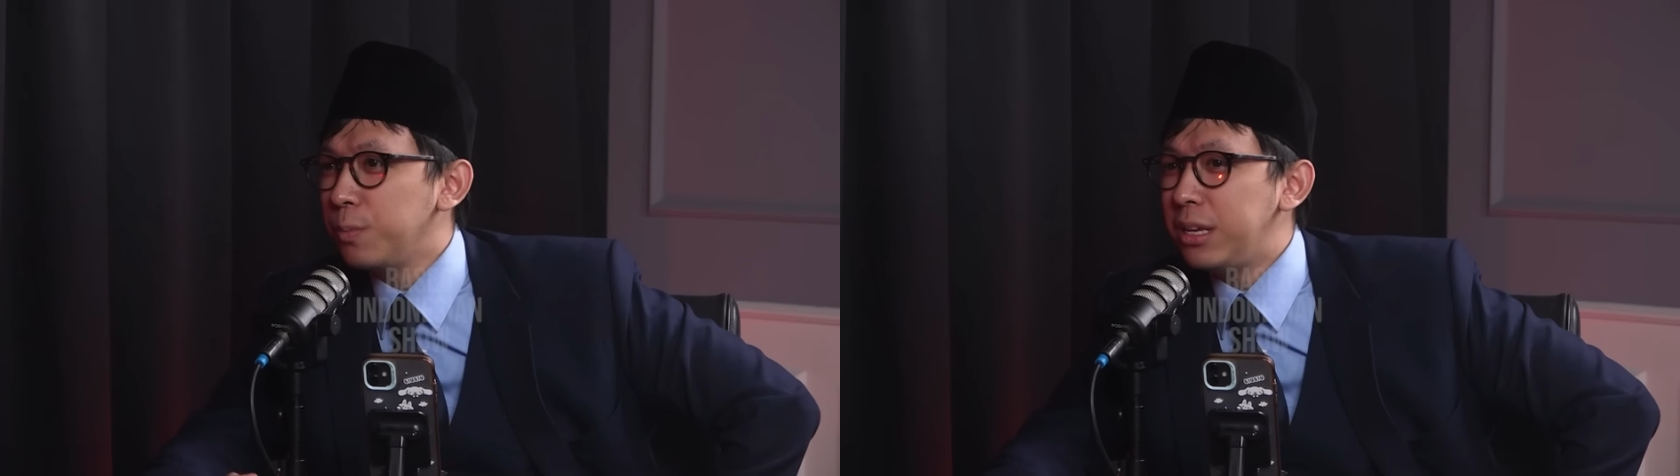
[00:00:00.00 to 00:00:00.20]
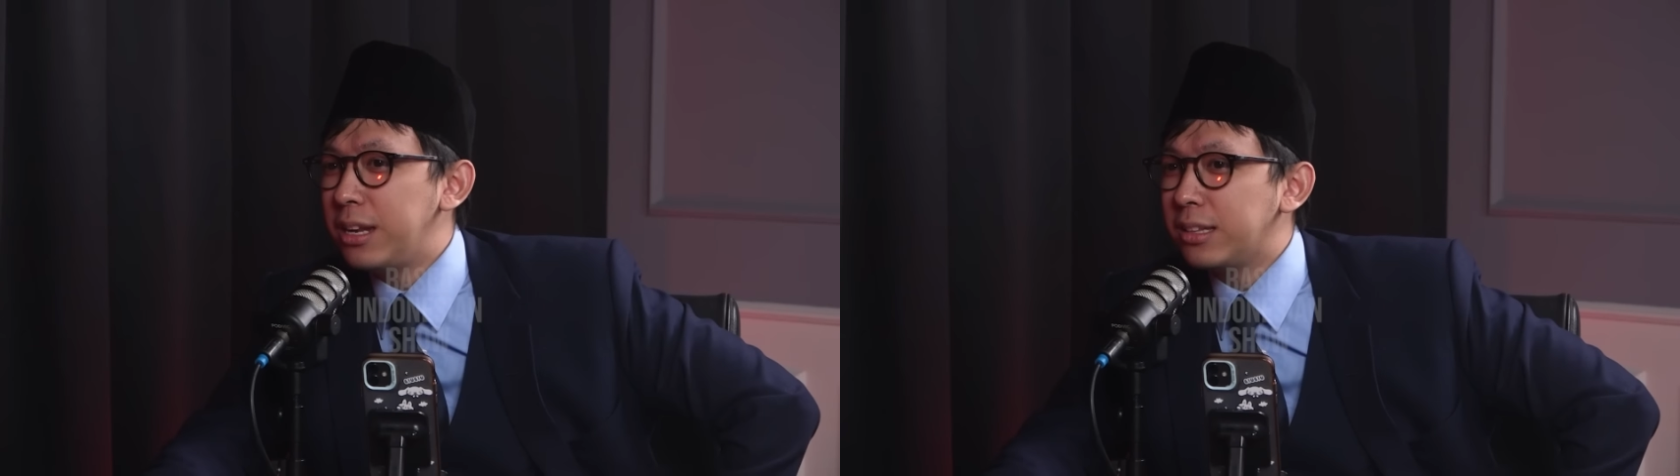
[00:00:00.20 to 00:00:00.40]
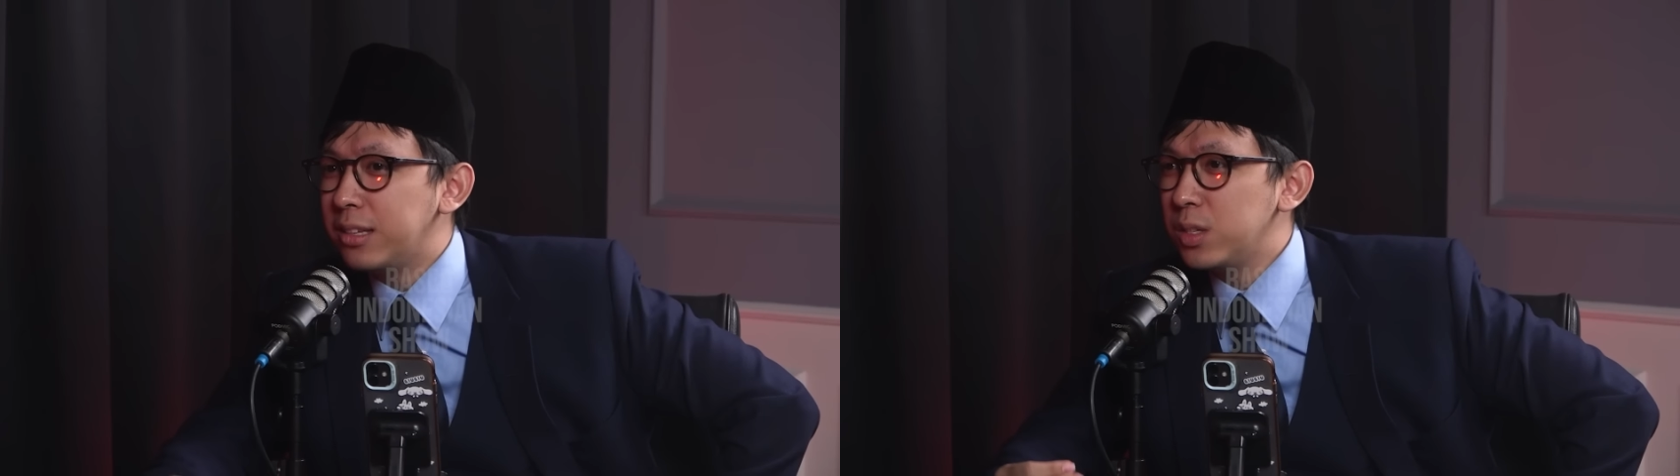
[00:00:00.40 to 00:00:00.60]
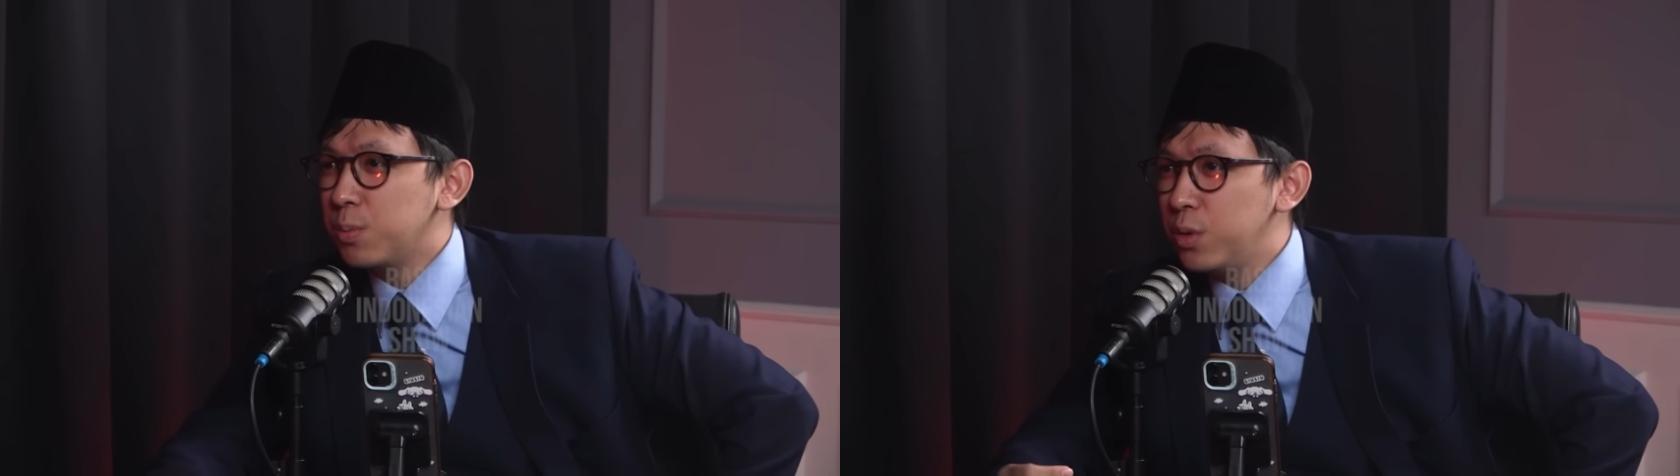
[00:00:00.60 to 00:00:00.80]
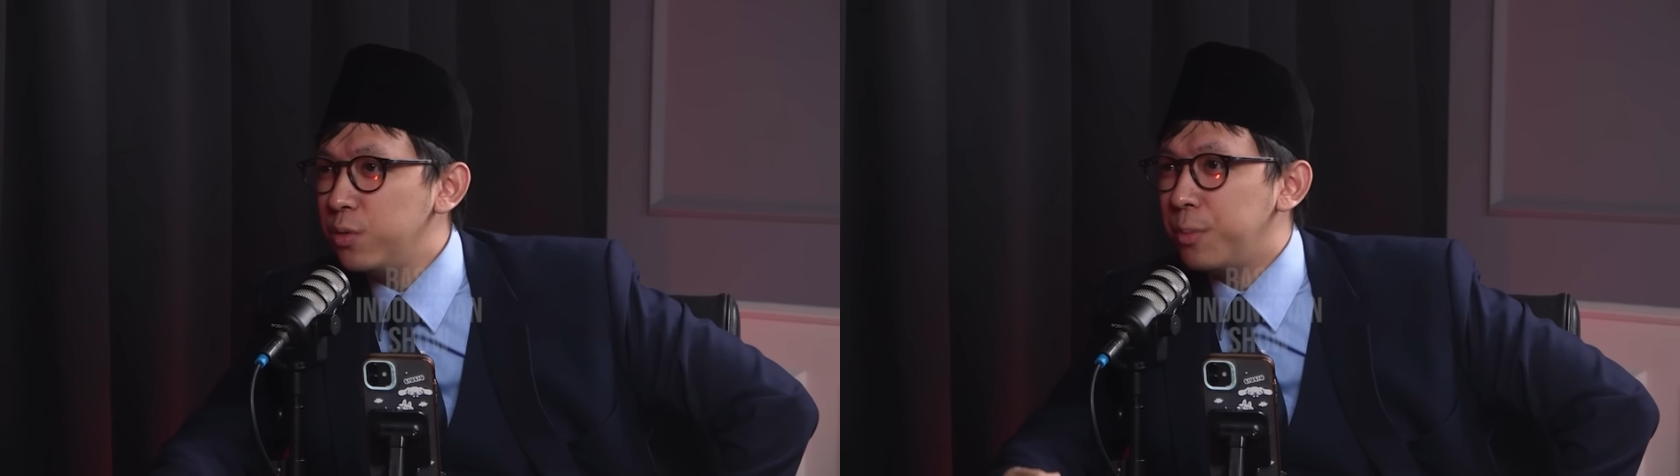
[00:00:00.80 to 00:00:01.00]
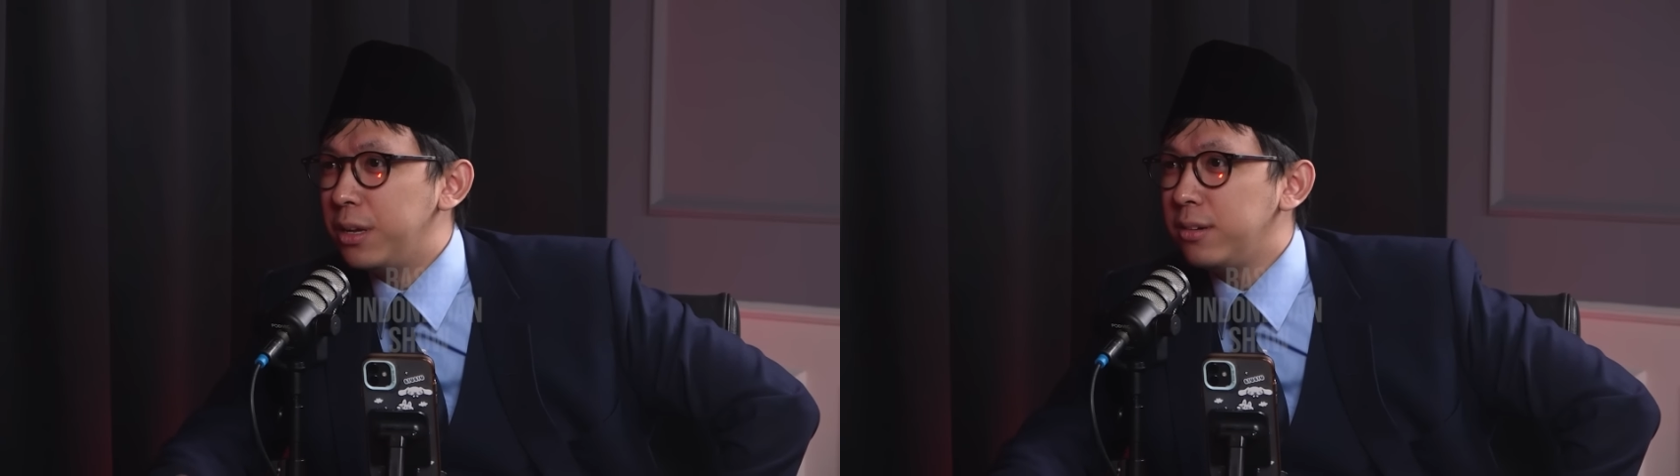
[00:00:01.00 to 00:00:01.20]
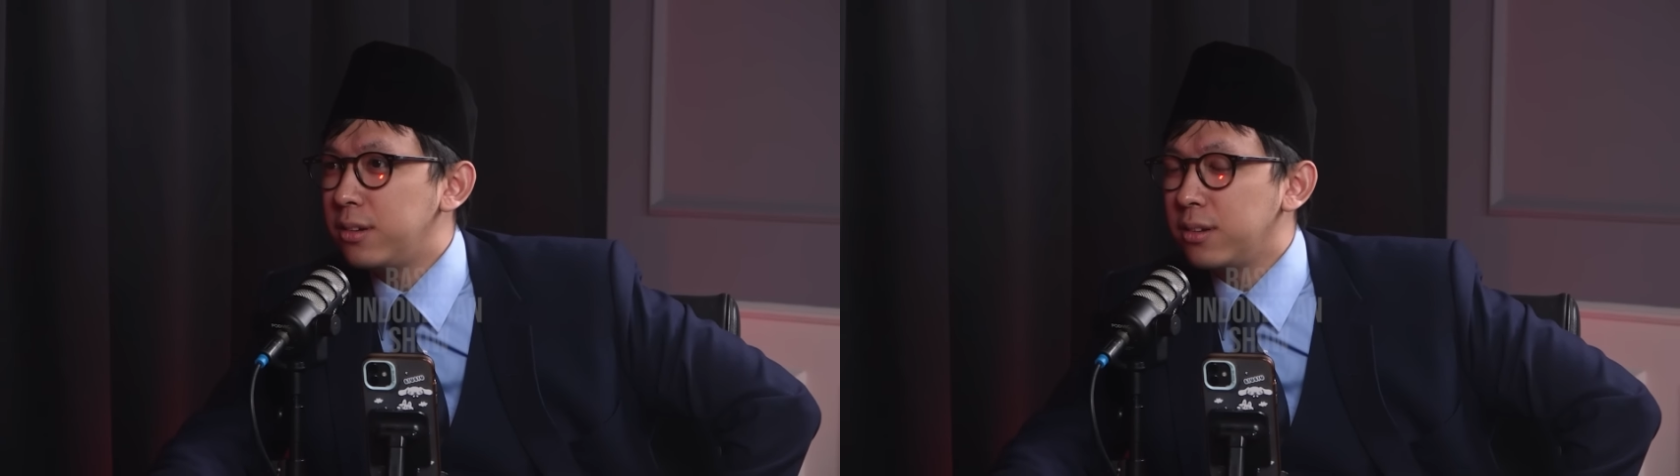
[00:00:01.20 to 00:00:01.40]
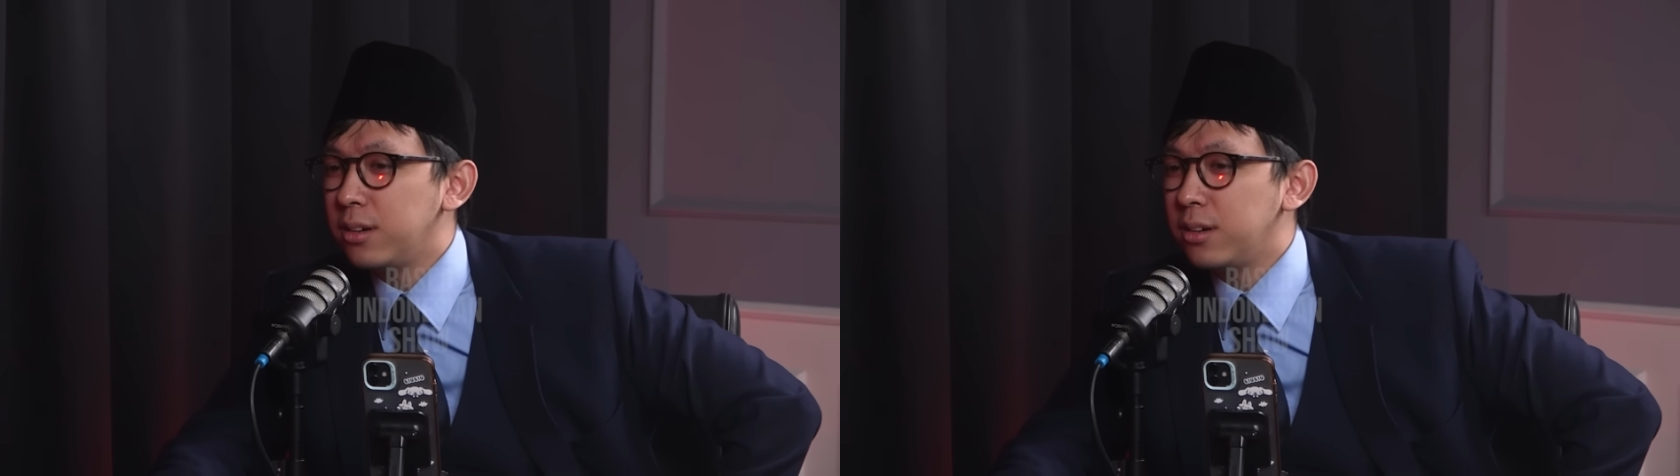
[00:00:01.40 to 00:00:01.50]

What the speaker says: me that this movement,